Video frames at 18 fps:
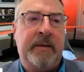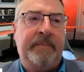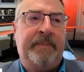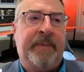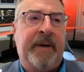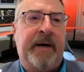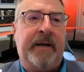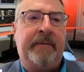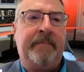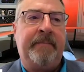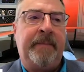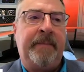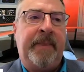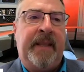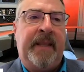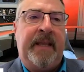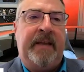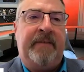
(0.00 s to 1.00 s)
but
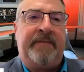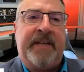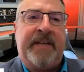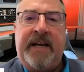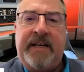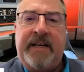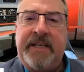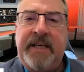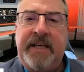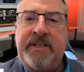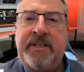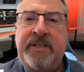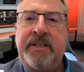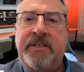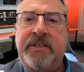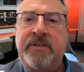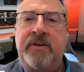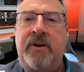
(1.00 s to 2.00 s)
if taxation
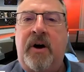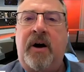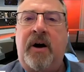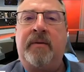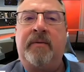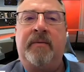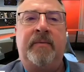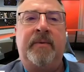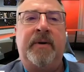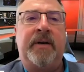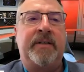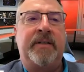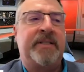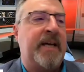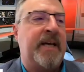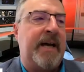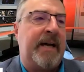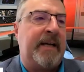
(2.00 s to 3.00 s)
is not where
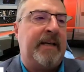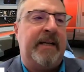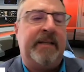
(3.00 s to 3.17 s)
it's at,